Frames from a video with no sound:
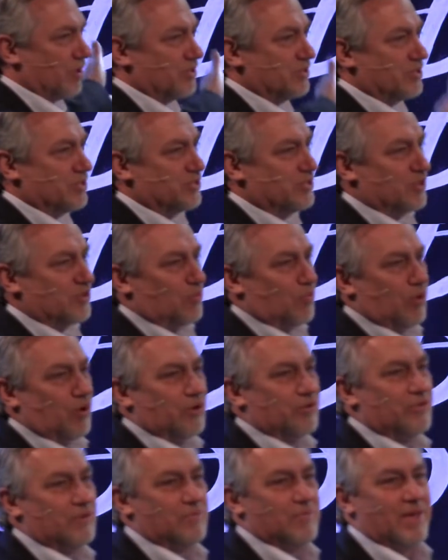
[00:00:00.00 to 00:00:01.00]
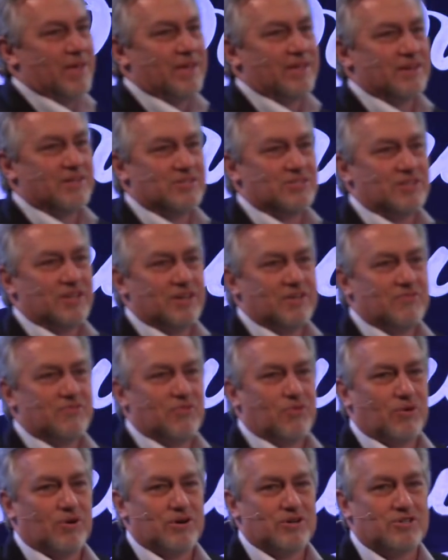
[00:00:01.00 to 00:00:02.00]
artistic work that Megan has done
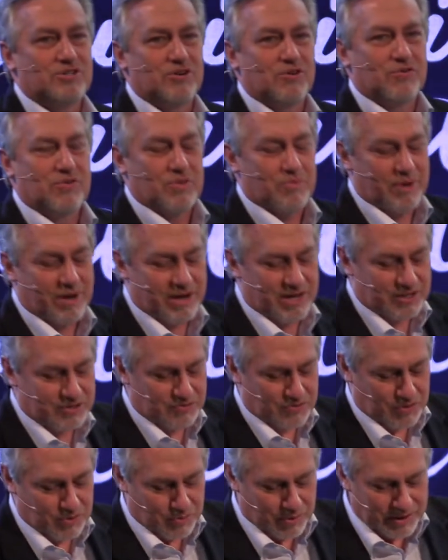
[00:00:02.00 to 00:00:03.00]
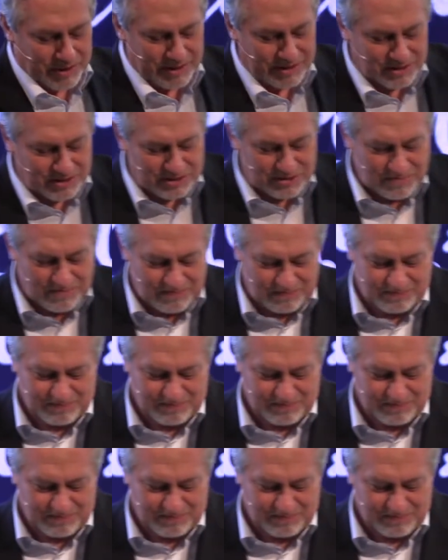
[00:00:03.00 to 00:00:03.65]
for us over the past few weeks?